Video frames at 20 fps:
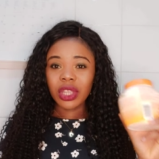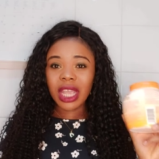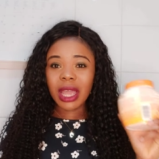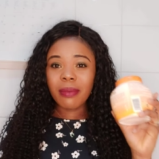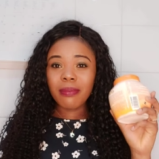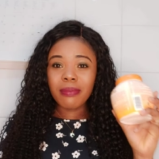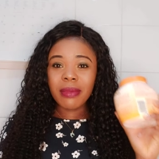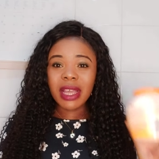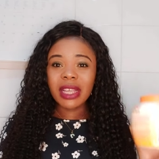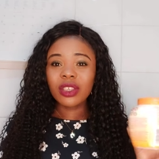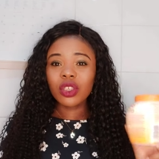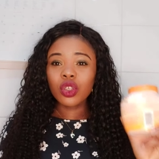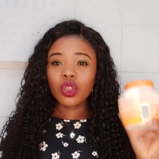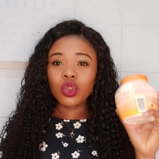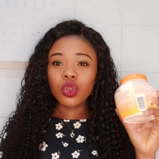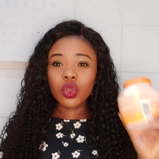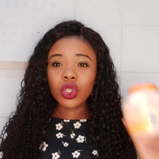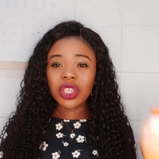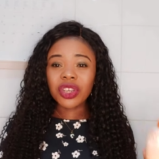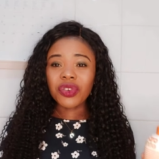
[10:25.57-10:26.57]
They miss
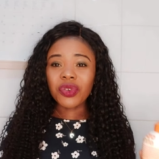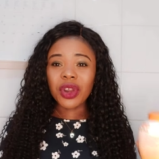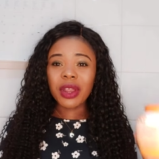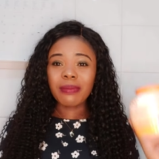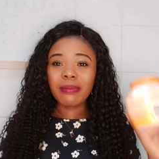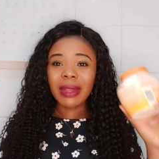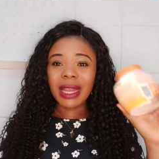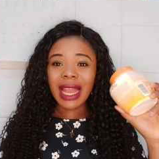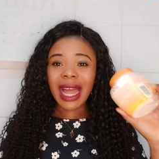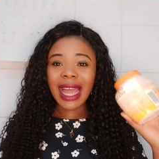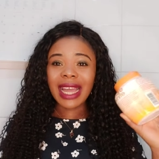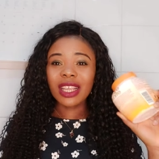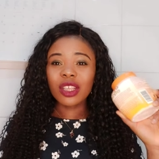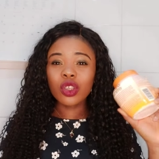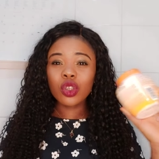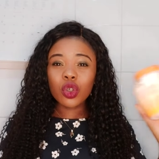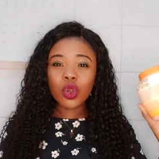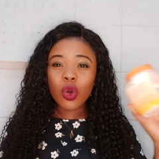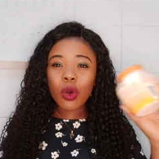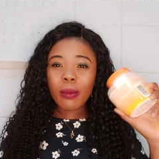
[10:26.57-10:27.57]
cream,
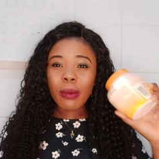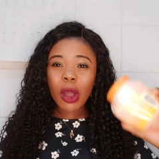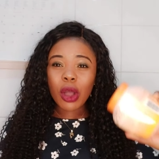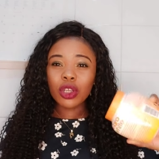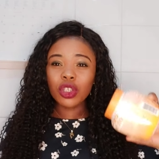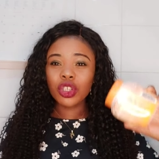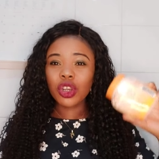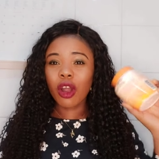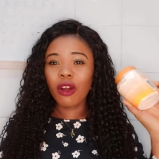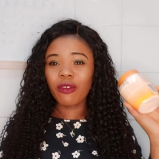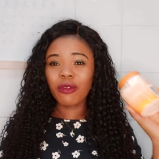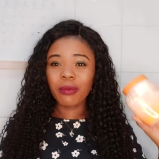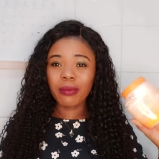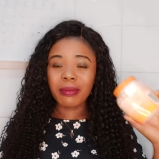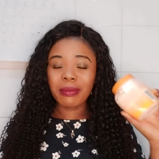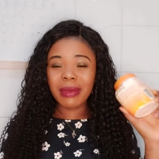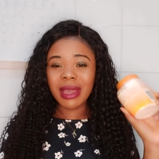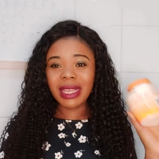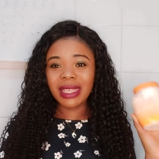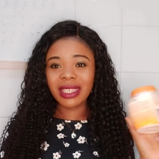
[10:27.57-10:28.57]
like too much of
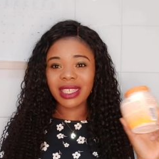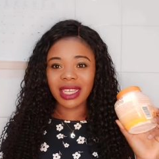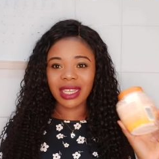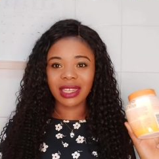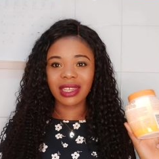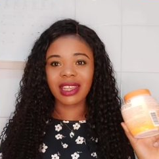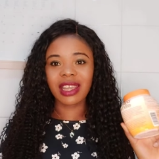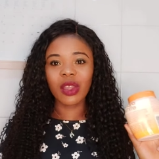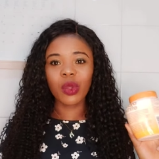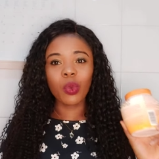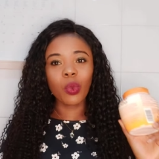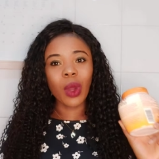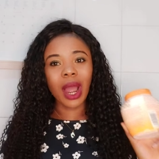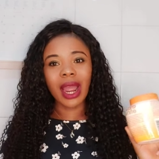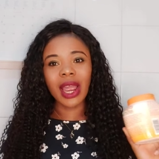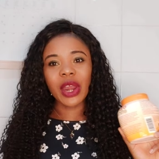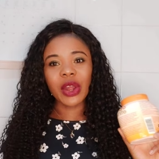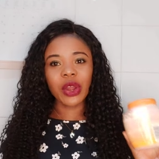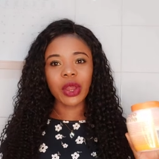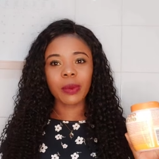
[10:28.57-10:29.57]
missing in
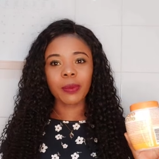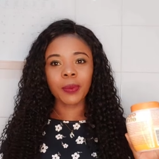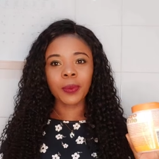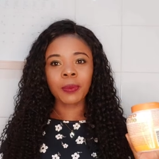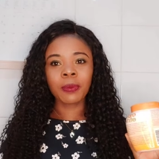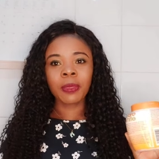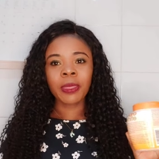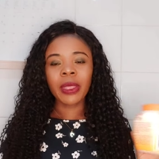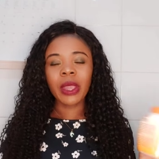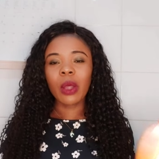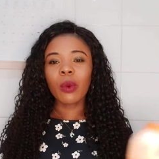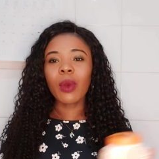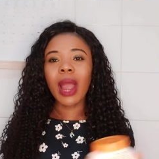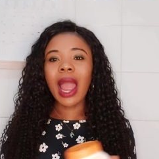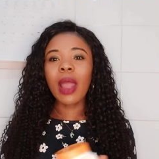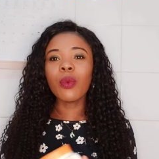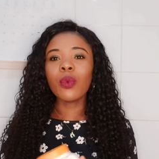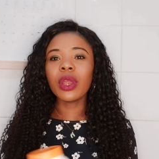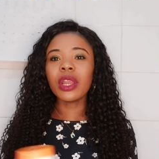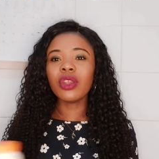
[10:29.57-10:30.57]
one cream.
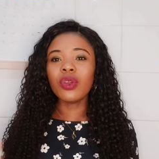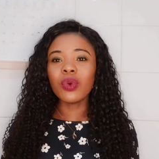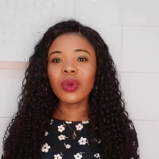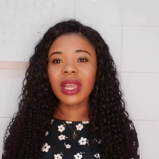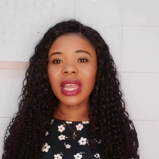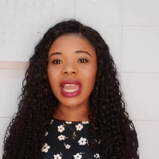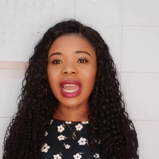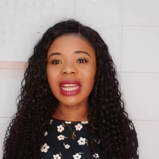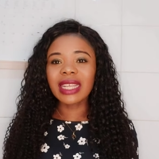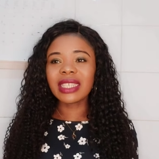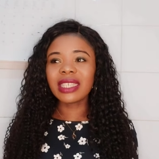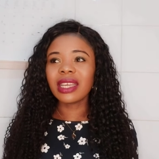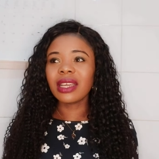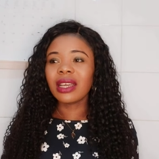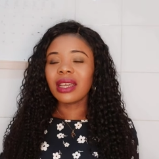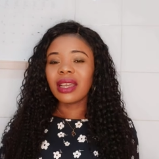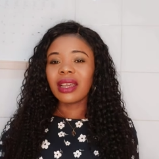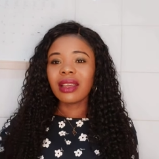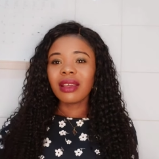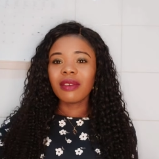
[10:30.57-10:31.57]
Why will you get
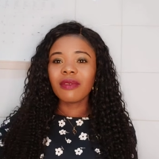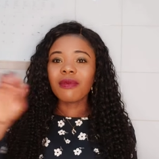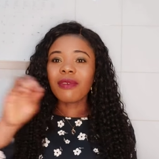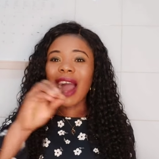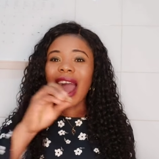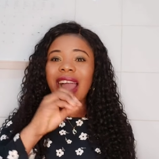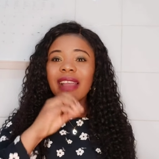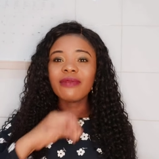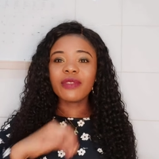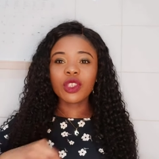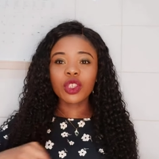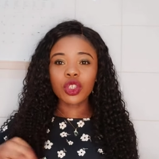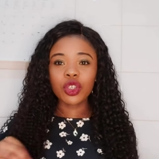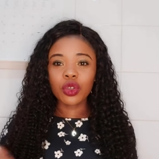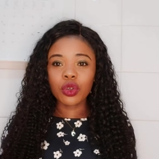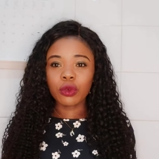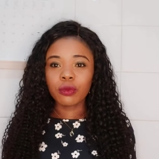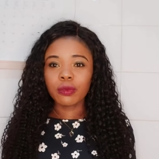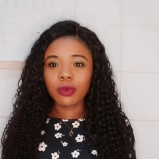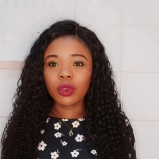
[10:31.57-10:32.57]
5
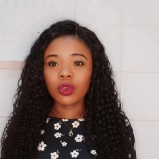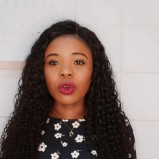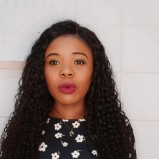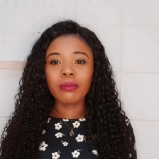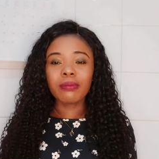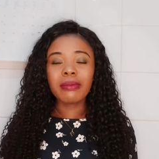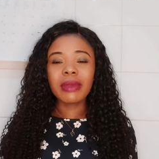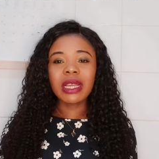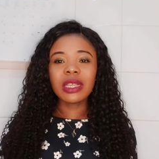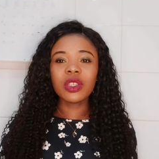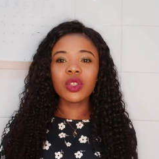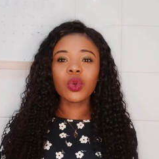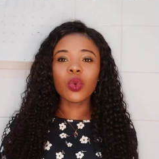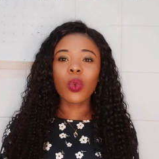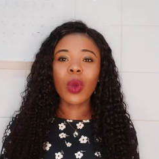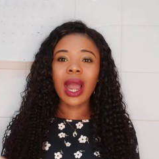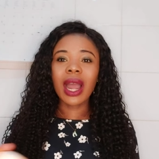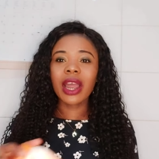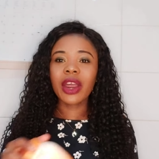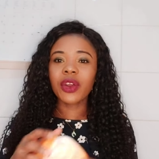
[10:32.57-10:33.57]
tubes to miss
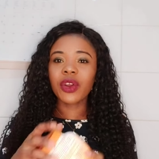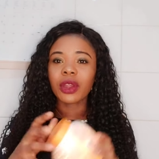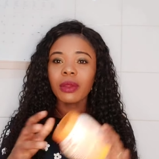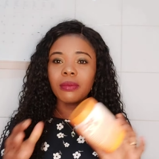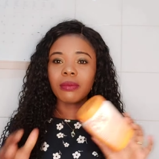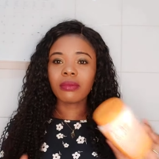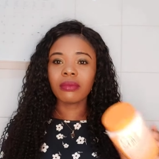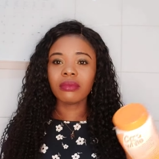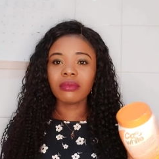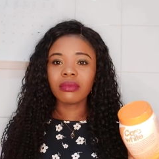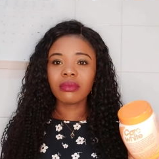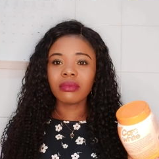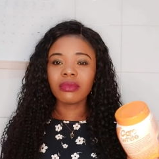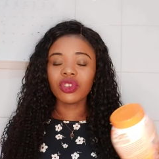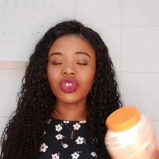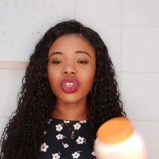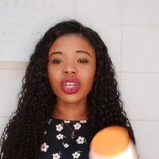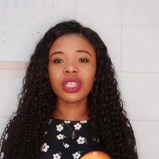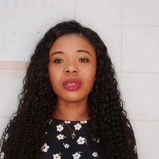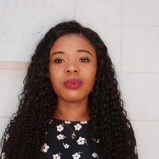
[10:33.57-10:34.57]
one cream
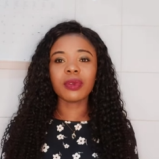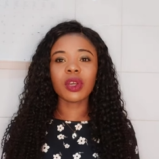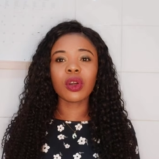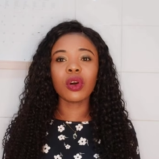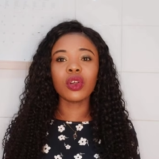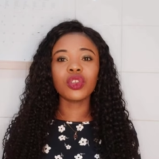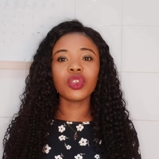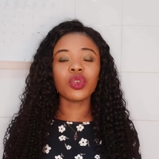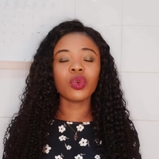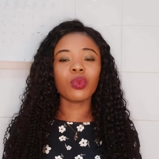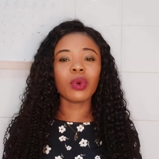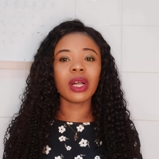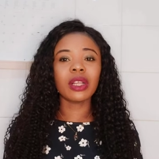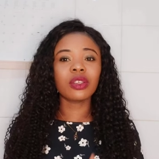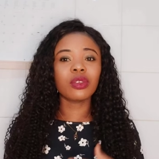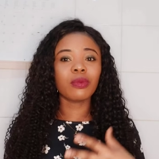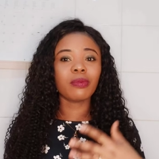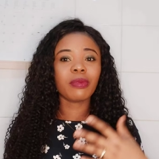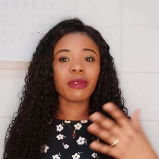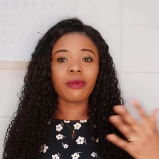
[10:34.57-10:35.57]
just because you
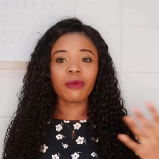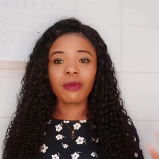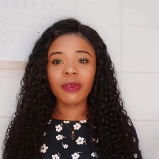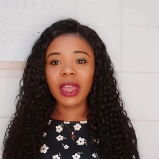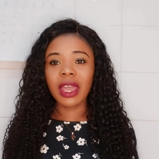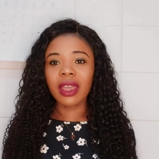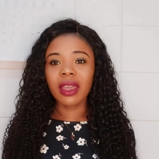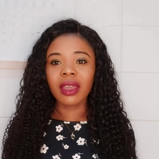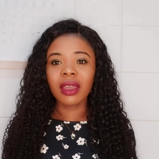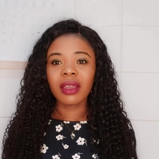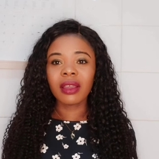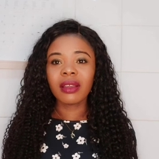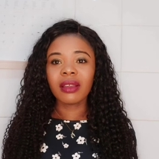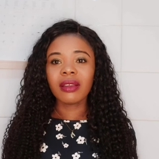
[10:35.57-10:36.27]
want to be fair?